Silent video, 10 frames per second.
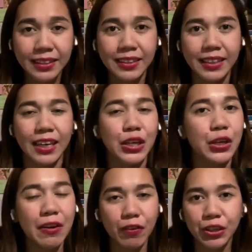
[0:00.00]
Okay, you
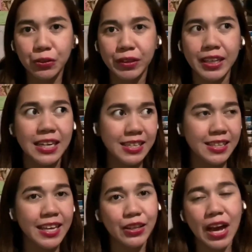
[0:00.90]
avoid doing that.
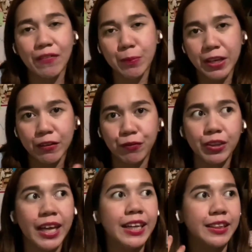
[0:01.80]
Instead, you have to make it full
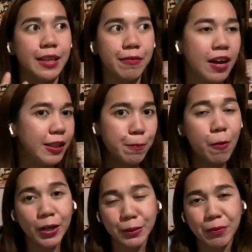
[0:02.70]
like the
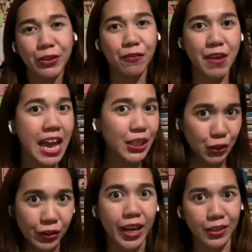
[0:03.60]
Department of
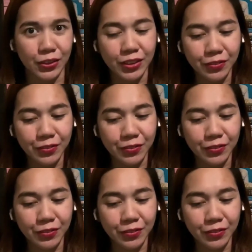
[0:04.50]
Education.